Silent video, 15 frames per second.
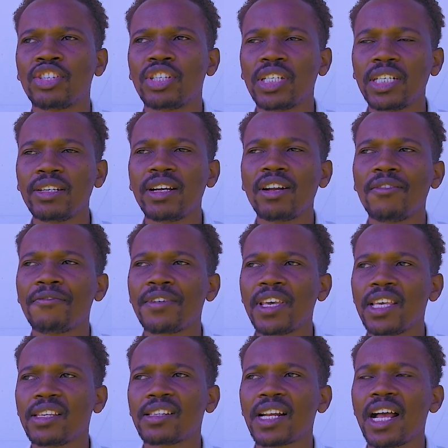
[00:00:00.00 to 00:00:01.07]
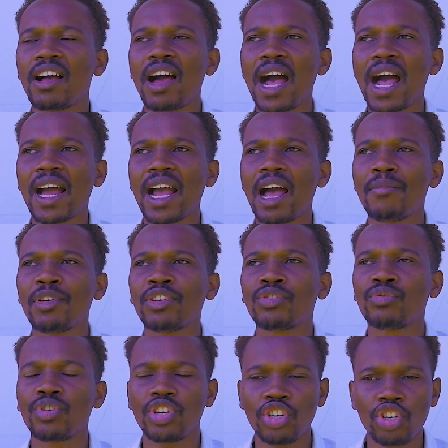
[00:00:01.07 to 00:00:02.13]
children of Israel are coming
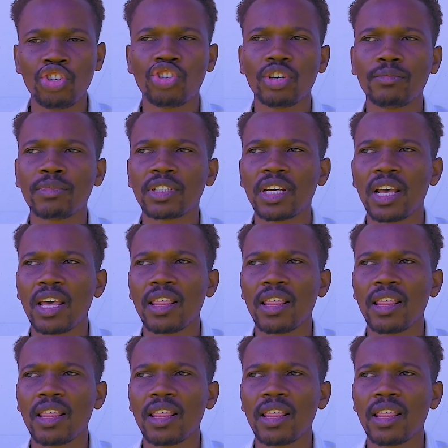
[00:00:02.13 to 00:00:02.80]
to Egypt,